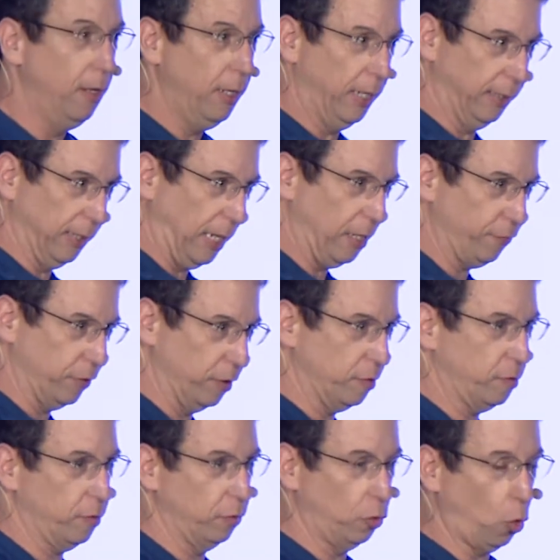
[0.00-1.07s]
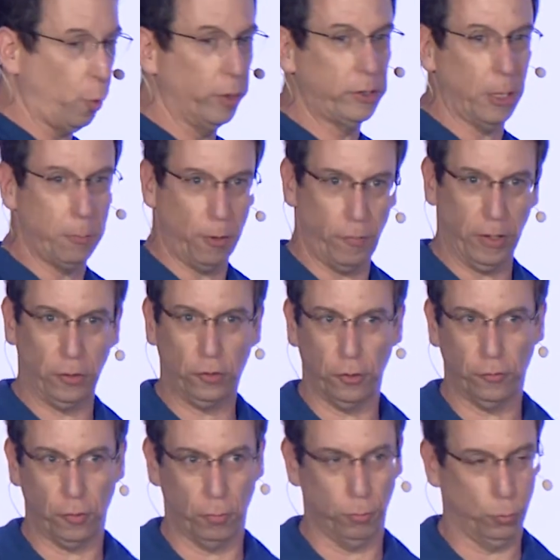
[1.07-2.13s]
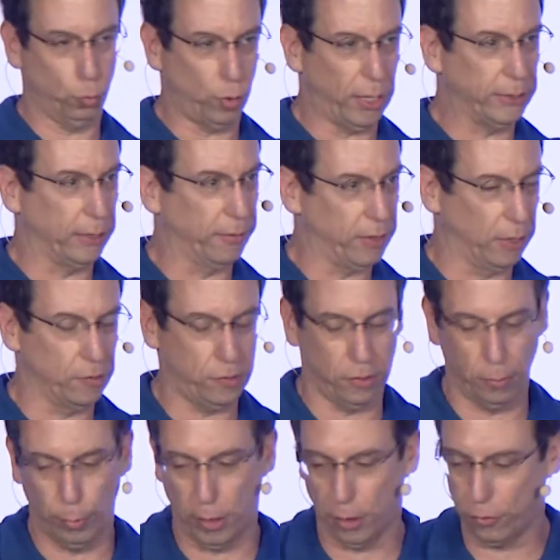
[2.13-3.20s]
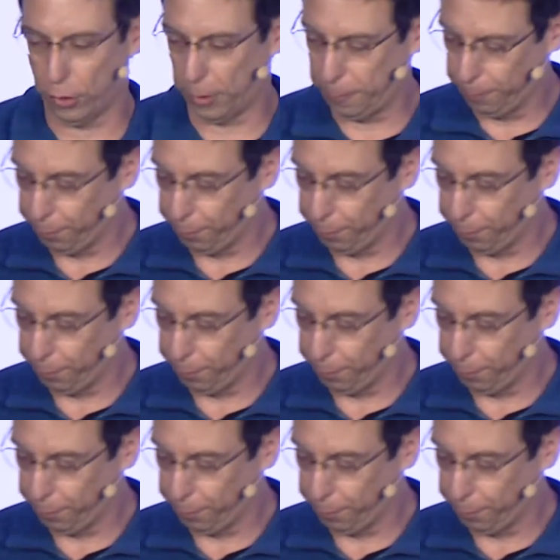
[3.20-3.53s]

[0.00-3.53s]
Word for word: and liveness, no one can prevent you from writing things to the blockchain.